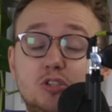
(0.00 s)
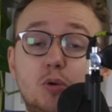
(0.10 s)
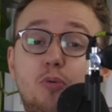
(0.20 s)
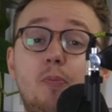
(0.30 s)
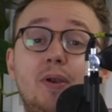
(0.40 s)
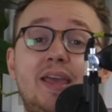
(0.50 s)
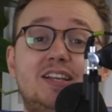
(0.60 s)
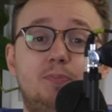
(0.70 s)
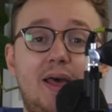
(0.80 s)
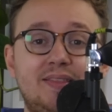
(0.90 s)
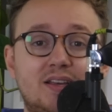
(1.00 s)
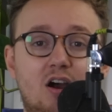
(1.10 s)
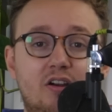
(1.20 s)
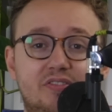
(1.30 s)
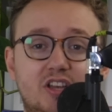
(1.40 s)
To properly explain the
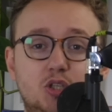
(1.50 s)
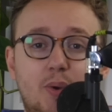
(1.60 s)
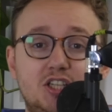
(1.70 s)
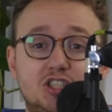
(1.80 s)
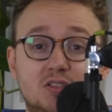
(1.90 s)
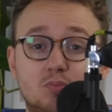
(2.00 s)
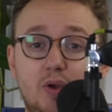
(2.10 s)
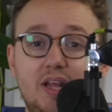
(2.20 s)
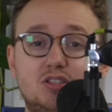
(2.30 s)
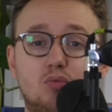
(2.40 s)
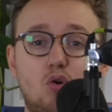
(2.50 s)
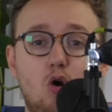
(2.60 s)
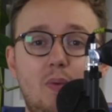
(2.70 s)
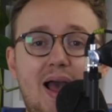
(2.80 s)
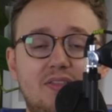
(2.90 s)
current situation, we need to
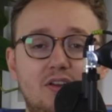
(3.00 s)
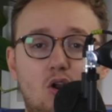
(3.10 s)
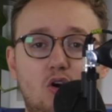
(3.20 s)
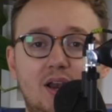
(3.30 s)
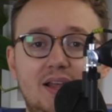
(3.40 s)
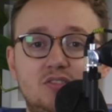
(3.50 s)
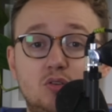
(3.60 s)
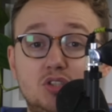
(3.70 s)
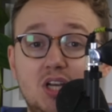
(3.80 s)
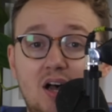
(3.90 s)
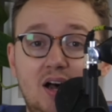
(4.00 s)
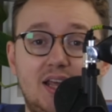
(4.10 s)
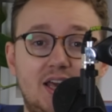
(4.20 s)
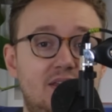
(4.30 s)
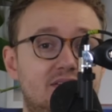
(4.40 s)
roll back the clock a little to
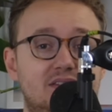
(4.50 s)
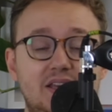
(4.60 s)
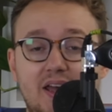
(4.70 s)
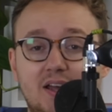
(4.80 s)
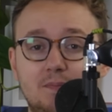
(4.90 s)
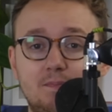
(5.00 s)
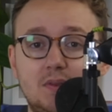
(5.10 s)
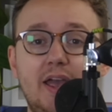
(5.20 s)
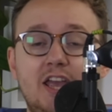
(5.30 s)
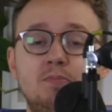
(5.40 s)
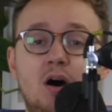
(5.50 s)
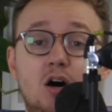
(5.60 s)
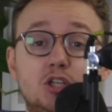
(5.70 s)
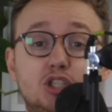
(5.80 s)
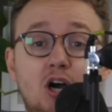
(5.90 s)
earlier this year. In
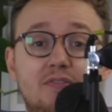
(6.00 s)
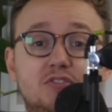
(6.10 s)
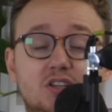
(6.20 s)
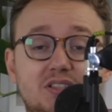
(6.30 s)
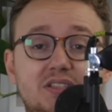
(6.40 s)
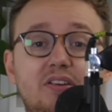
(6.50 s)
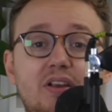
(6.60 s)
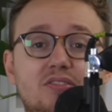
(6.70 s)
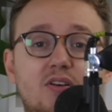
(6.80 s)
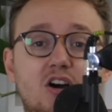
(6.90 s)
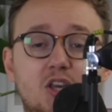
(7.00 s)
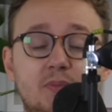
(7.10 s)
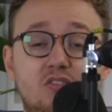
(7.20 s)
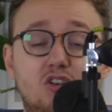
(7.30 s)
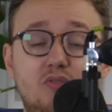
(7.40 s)
March, after a series of
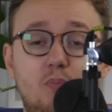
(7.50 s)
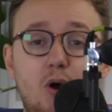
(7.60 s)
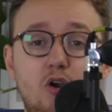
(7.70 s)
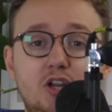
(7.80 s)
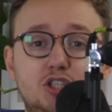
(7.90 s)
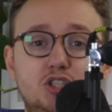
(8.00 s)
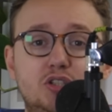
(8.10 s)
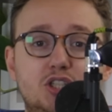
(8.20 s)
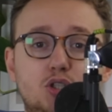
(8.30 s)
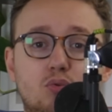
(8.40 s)
arguments over Polish judicial